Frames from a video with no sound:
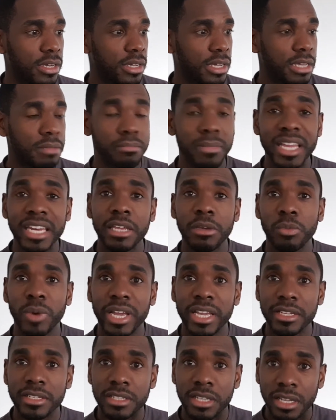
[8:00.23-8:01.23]
in many
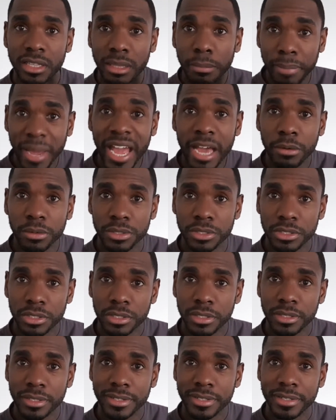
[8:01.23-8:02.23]
ways the pound
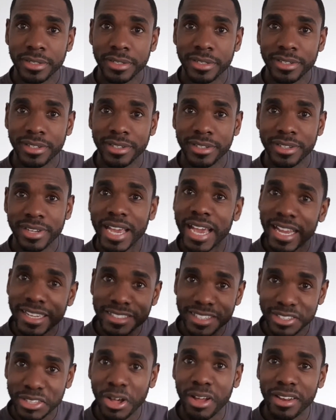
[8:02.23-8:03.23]
and
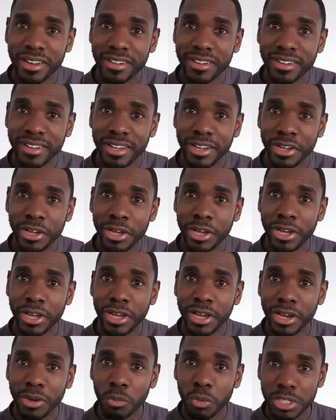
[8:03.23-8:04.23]
the dollar
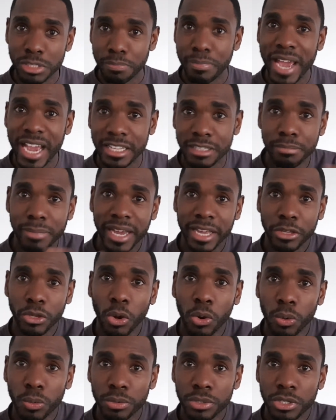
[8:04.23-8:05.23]
was backed by
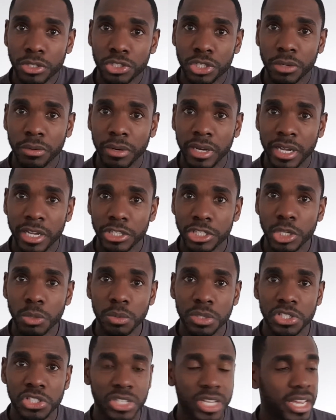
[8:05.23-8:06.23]
gold. So you
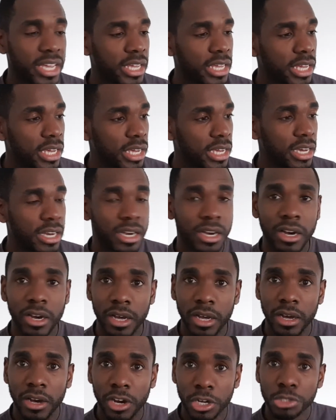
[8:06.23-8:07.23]
would say
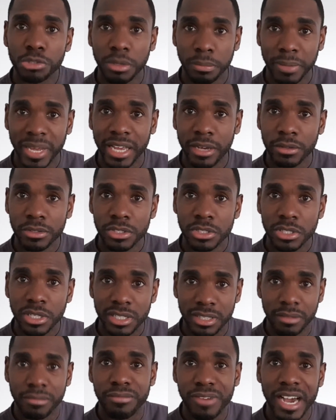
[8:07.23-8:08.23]
£100,
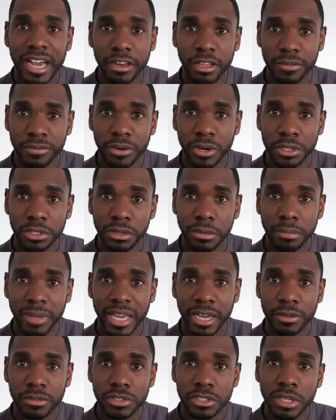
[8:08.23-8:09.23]
the value of
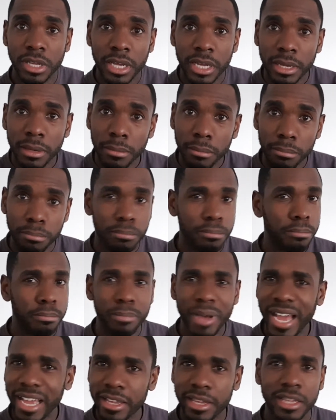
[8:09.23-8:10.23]
£100
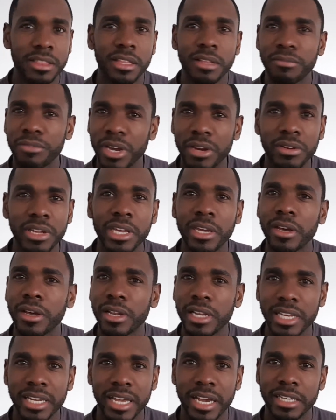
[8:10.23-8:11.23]
back in the very
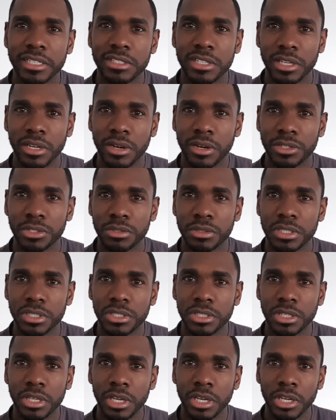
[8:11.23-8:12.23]
early
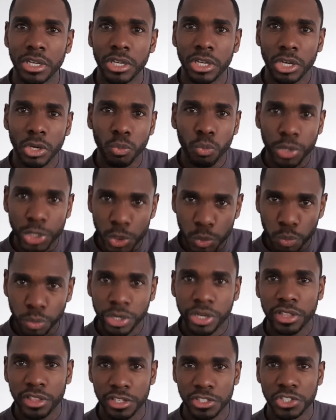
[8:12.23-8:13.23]
1900s was
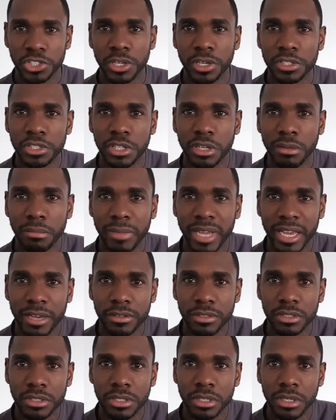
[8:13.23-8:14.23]
worth a certain
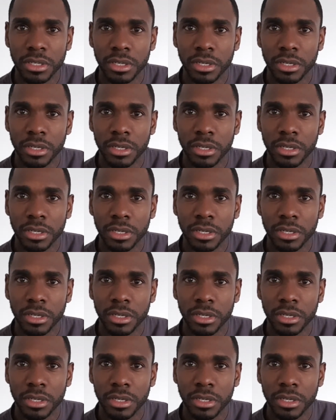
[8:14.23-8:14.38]
amount